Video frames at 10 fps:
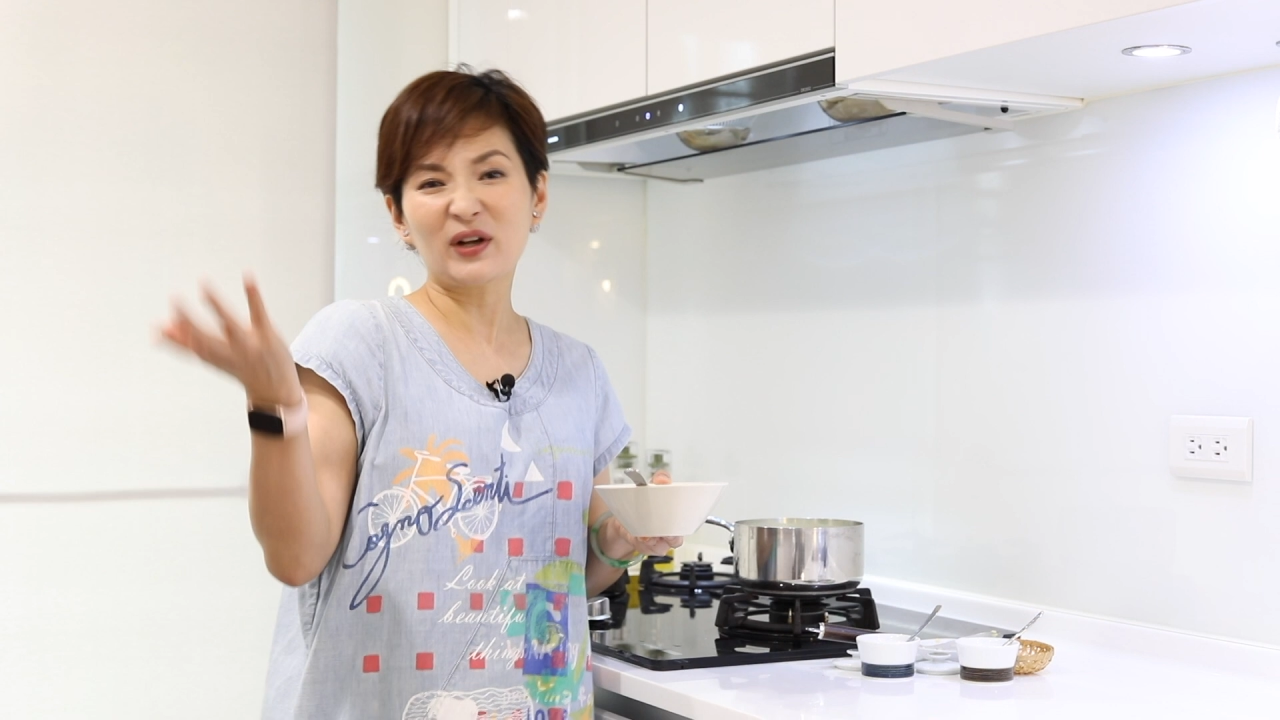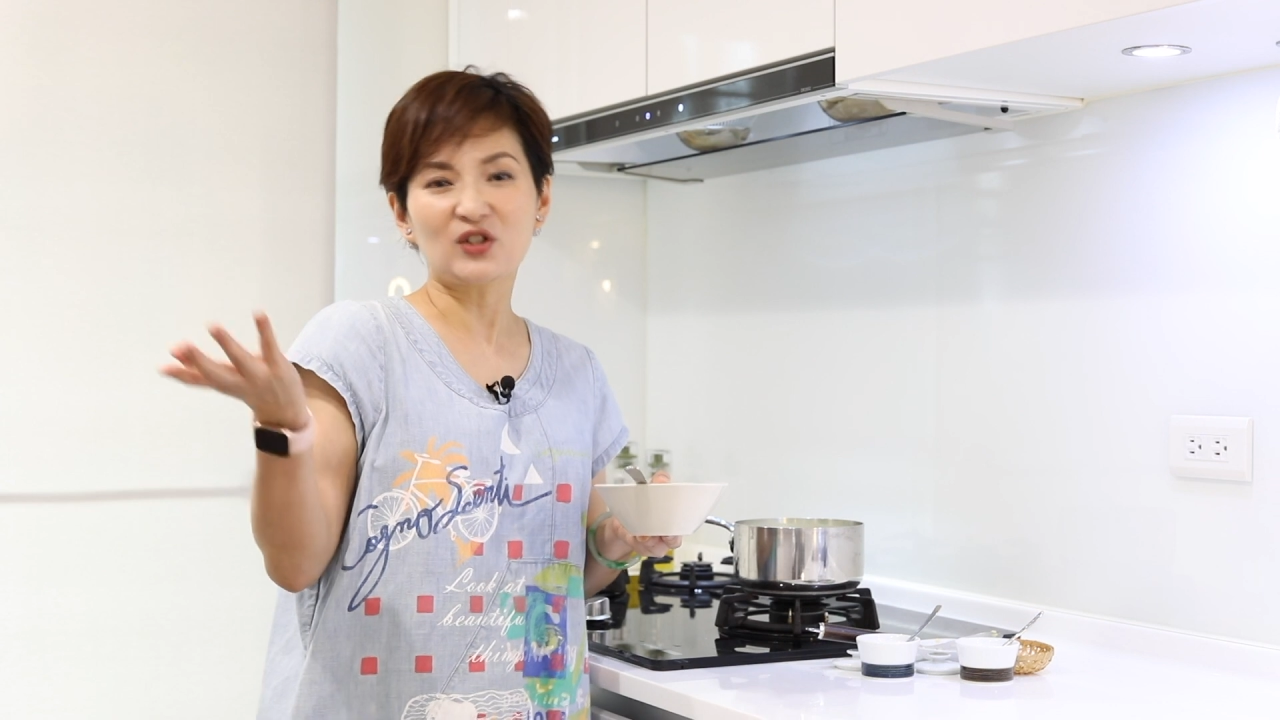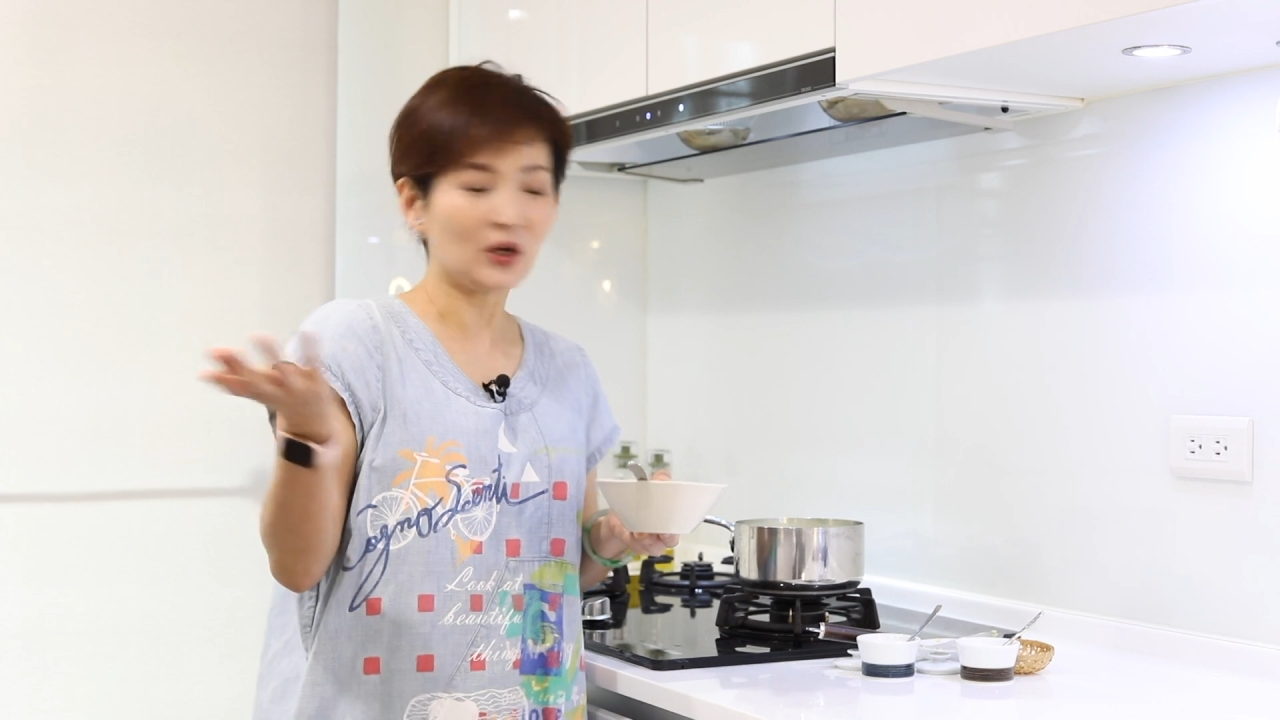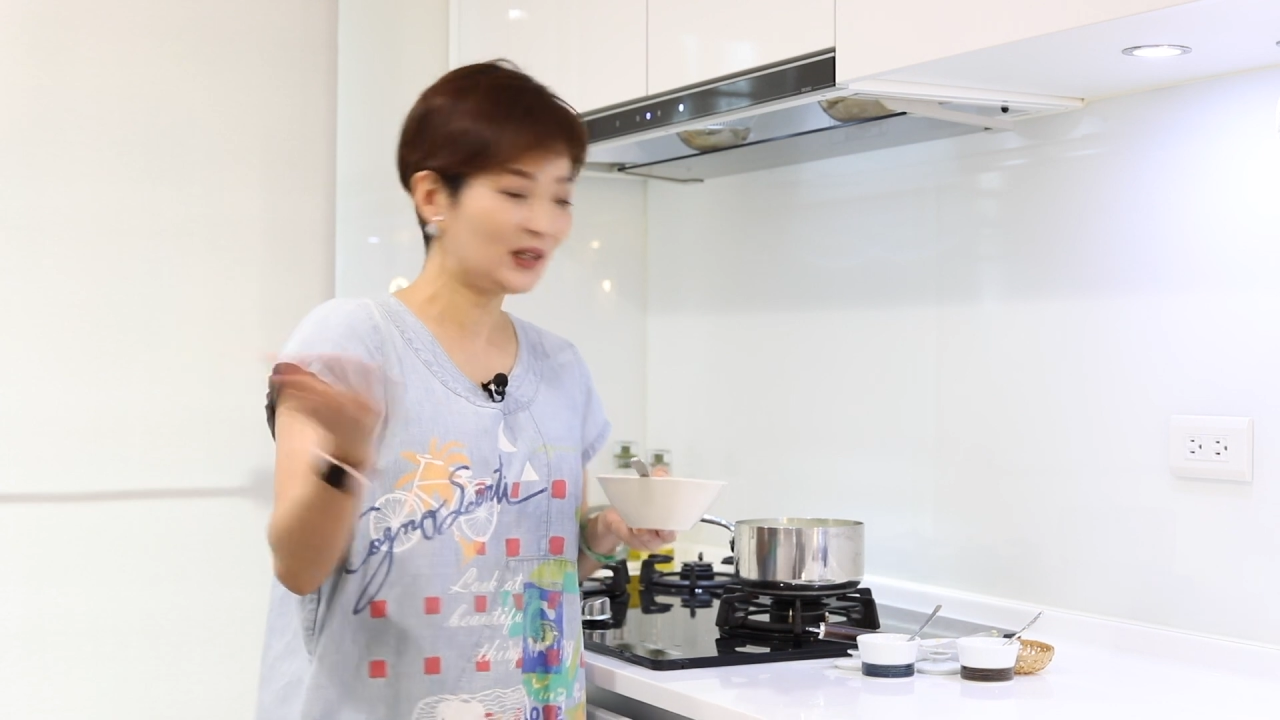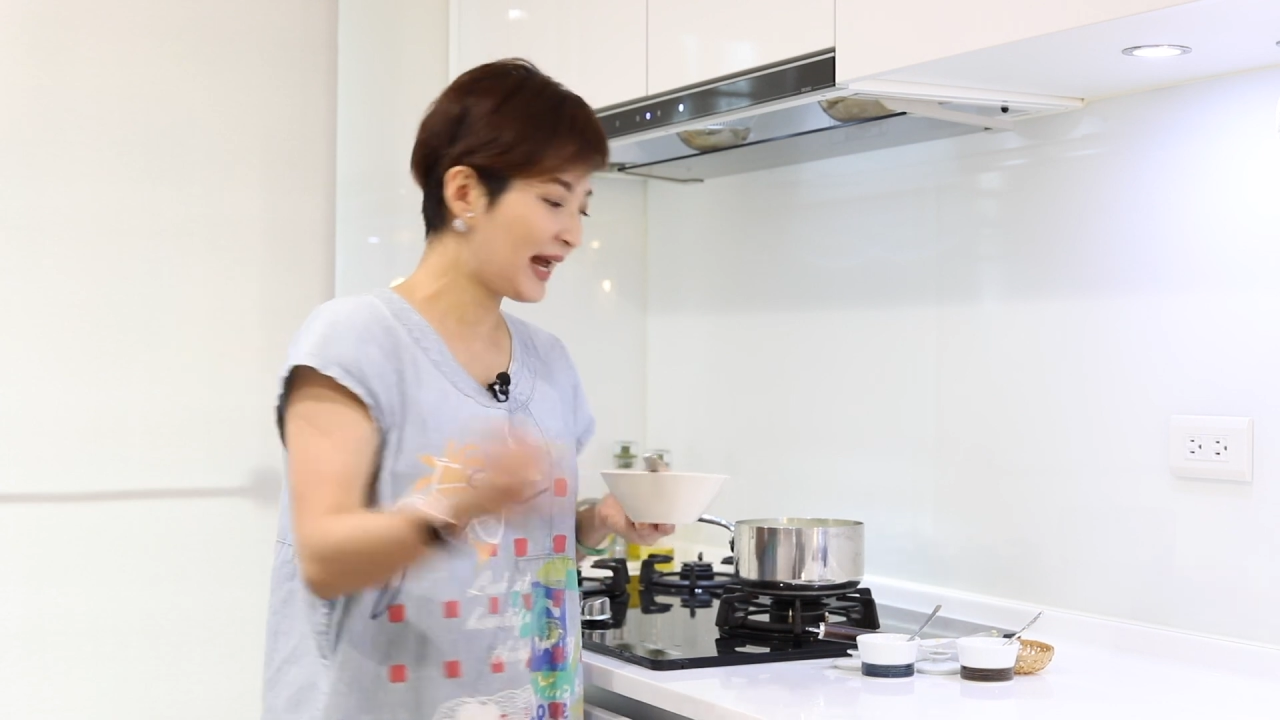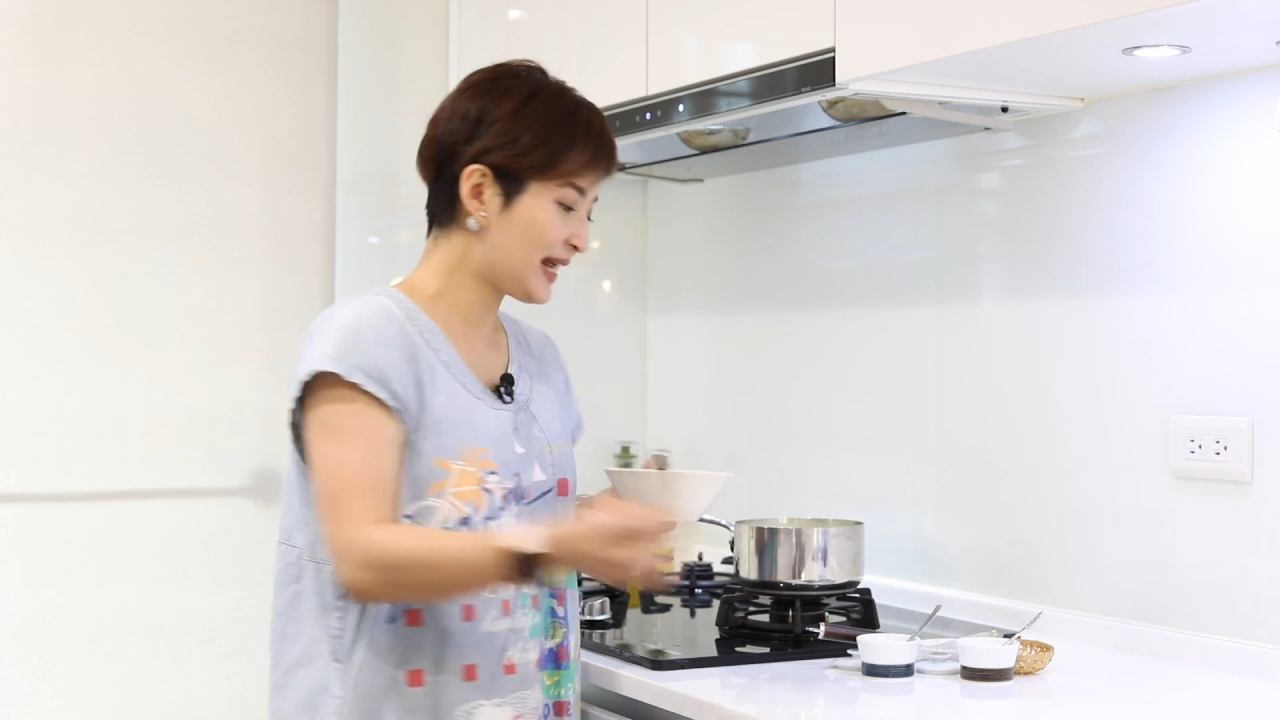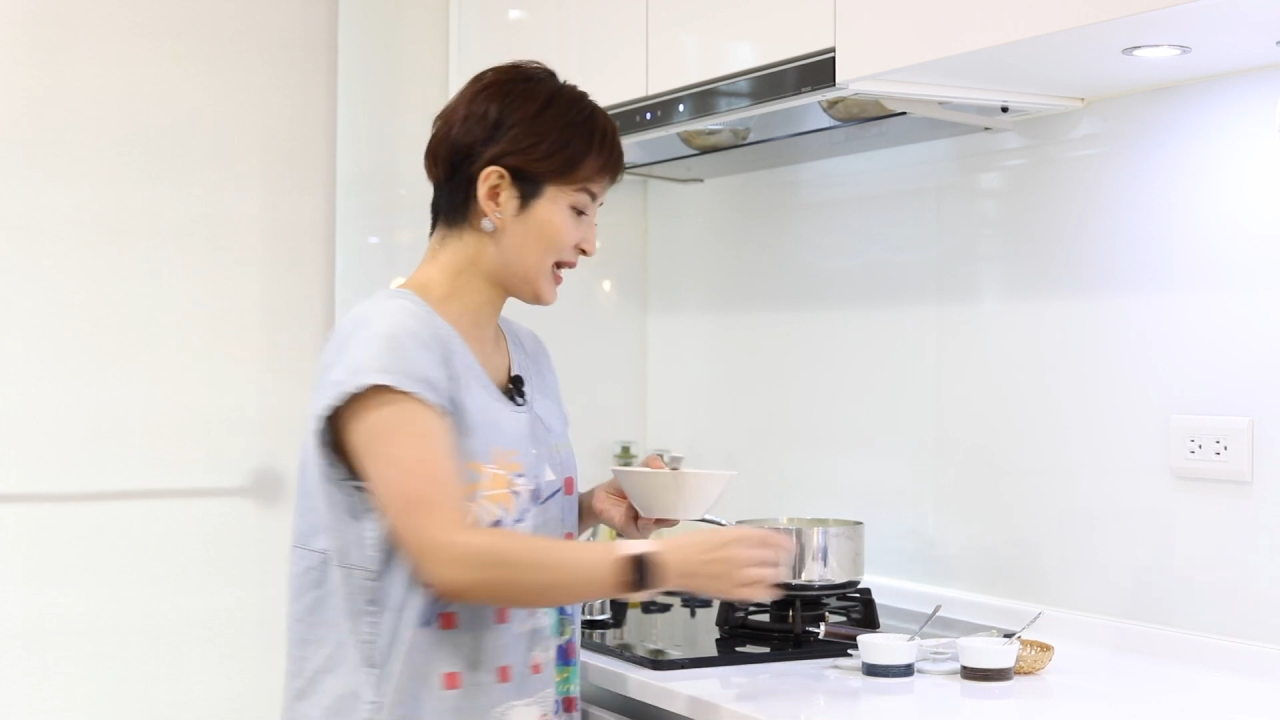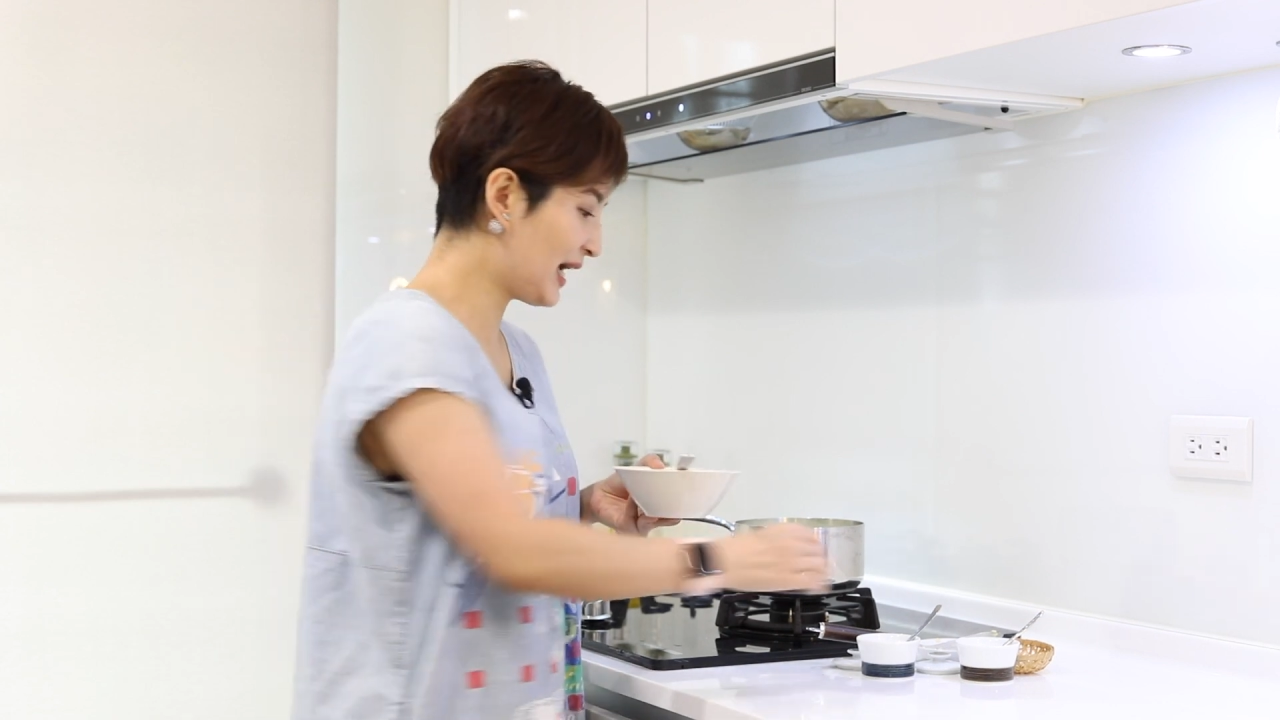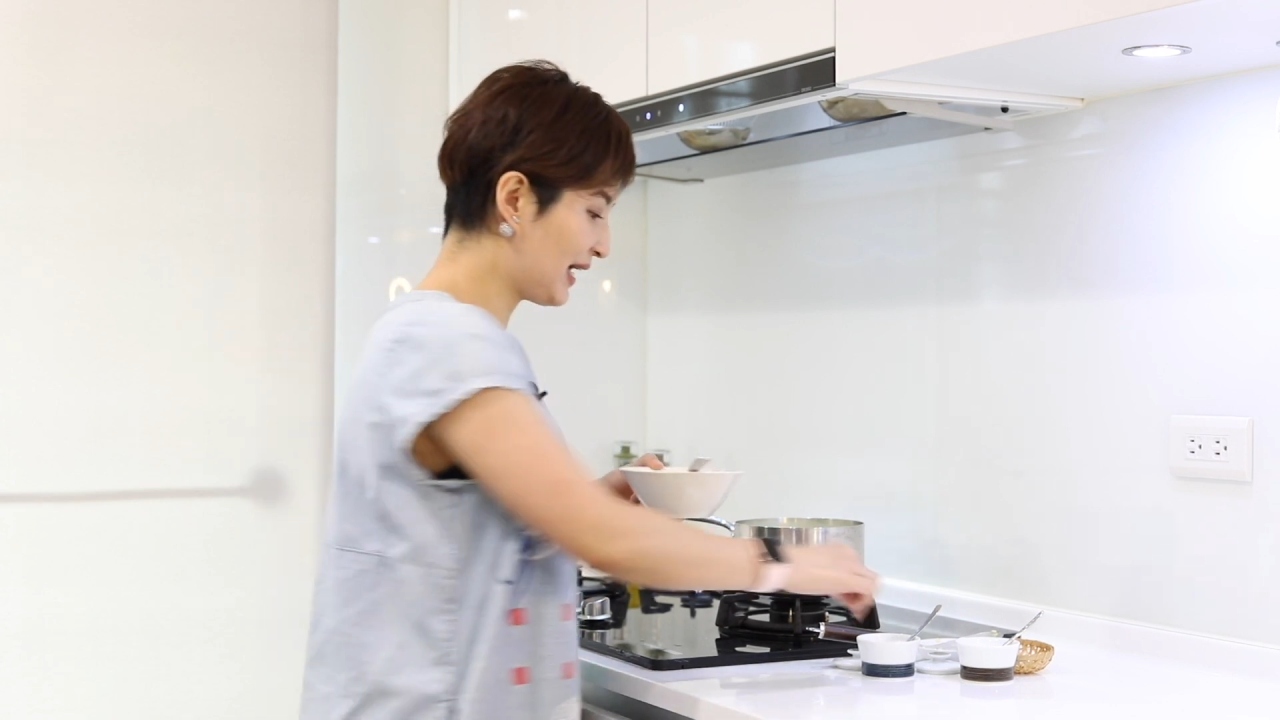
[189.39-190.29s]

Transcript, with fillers: adult-like,